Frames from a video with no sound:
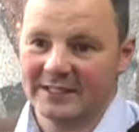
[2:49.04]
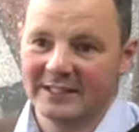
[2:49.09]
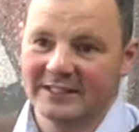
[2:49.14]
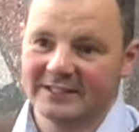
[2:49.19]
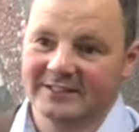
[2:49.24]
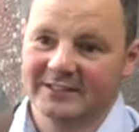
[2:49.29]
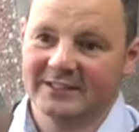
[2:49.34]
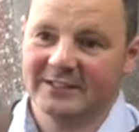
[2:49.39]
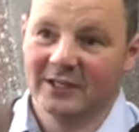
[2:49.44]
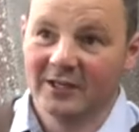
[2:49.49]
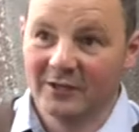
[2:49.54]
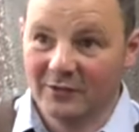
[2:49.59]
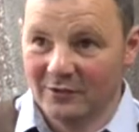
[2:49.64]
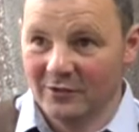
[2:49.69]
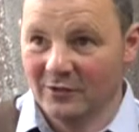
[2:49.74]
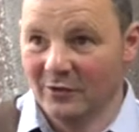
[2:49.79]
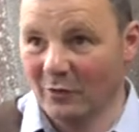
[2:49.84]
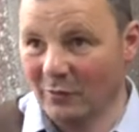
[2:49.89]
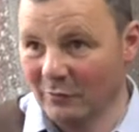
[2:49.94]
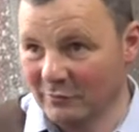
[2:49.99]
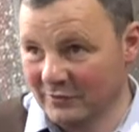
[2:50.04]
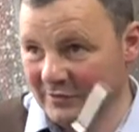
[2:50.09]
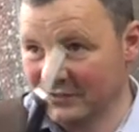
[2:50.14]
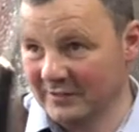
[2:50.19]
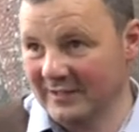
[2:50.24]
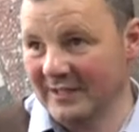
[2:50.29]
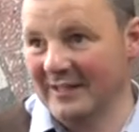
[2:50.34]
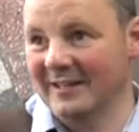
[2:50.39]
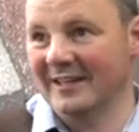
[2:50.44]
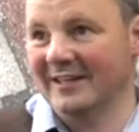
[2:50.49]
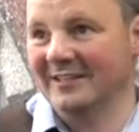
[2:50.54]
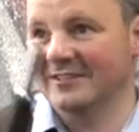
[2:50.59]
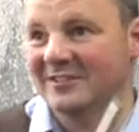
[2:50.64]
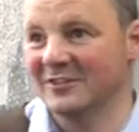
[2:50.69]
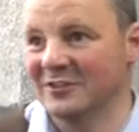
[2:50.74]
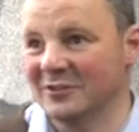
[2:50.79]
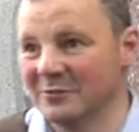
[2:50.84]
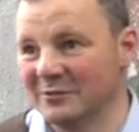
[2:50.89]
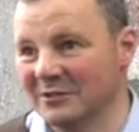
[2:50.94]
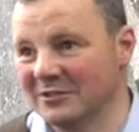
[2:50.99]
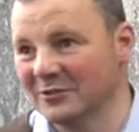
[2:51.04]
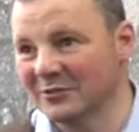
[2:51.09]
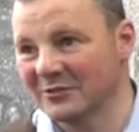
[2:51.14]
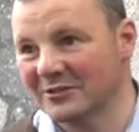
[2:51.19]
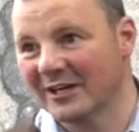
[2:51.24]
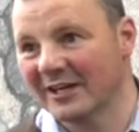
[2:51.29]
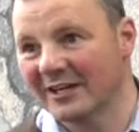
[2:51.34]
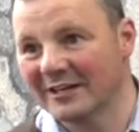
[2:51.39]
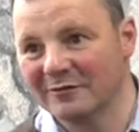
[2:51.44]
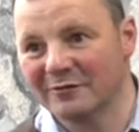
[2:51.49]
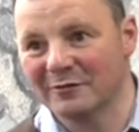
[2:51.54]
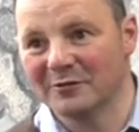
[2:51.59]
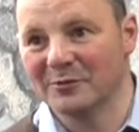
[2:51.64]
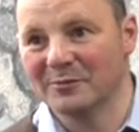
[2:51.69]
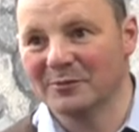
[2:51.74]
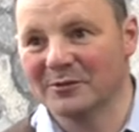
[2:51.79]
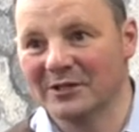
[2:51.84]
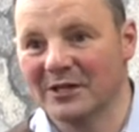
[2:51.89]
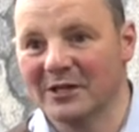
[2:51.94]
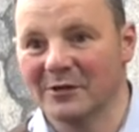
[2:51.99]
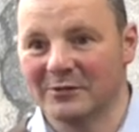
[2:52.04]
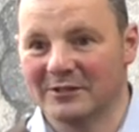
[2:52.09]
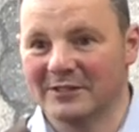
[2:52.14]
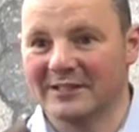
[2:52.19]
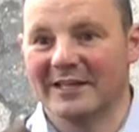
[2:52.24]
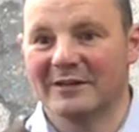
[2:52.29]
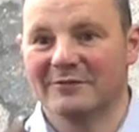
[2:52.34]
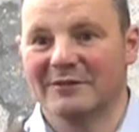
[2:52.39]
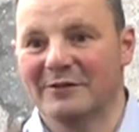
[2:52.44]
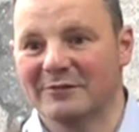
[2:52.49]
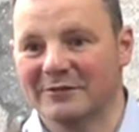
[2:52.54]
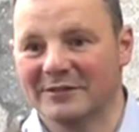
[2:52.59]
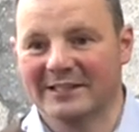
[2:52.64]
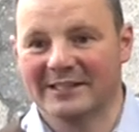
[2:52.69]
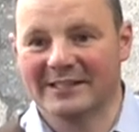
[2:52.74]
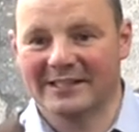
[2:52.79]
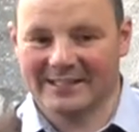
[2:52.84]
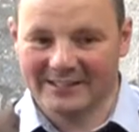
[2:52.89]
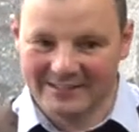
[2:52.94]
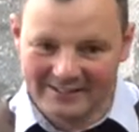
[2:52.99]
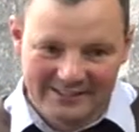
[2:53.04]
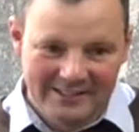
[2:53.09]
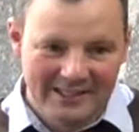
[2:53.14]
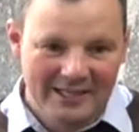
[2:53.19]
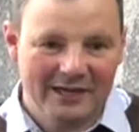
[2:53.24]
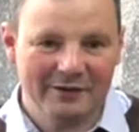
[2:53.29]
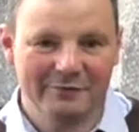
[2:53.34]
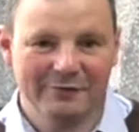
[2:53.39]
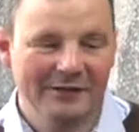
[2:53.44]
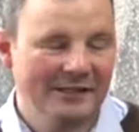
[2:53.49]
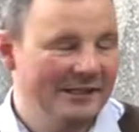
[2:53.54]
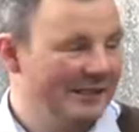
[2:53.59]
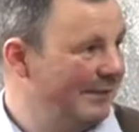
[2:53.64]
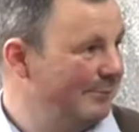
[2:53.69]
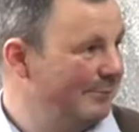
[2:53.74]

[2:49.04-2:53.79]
guilty over a lot to do with O'Donnell from Newport House gave evidence of his